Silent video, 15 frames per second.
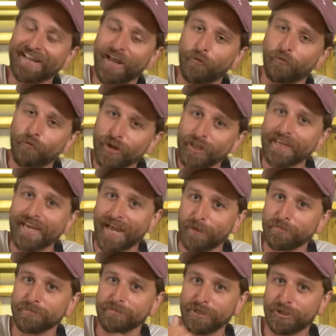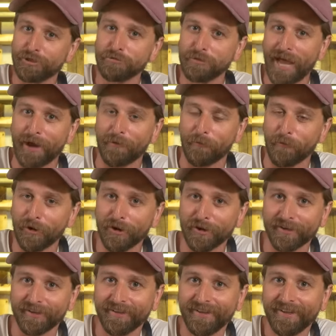that really helps me do that
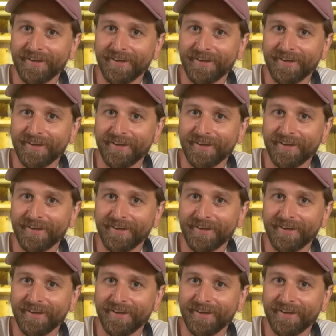work,